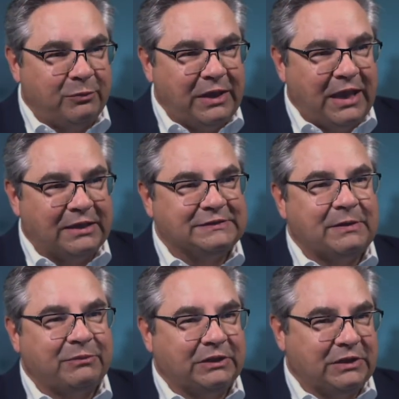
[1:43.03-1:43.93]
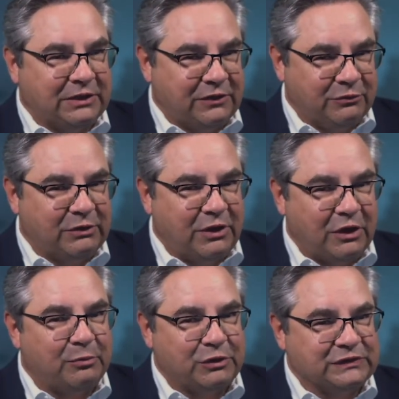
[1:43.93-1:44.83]
we had something like a
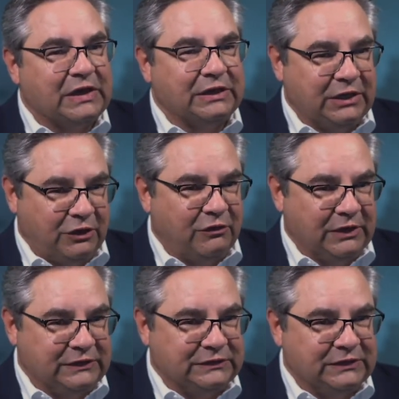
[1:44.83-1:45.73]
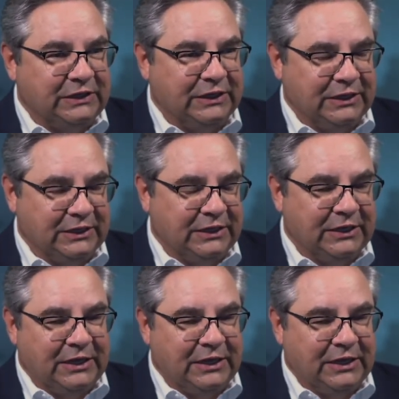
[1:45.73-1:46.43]
300% increase in